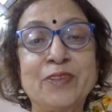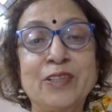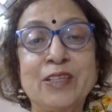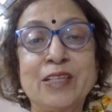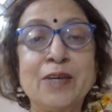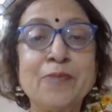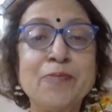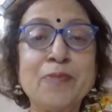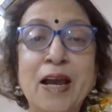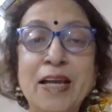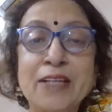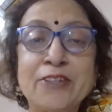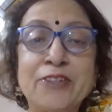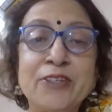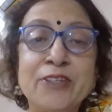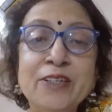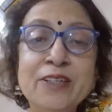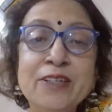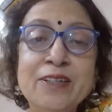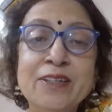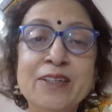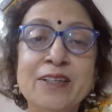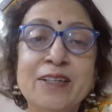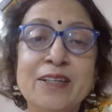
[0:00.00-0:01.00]
Imagine,
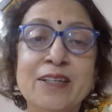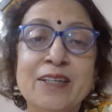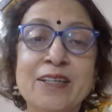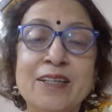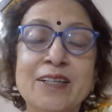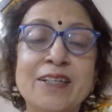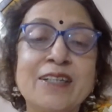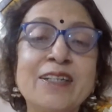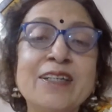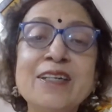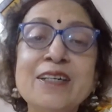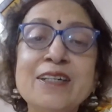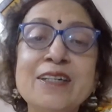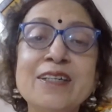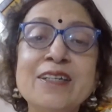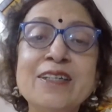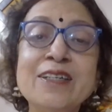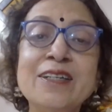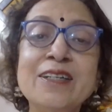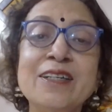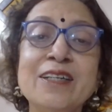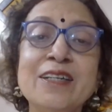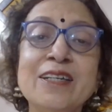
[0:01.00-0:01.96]
here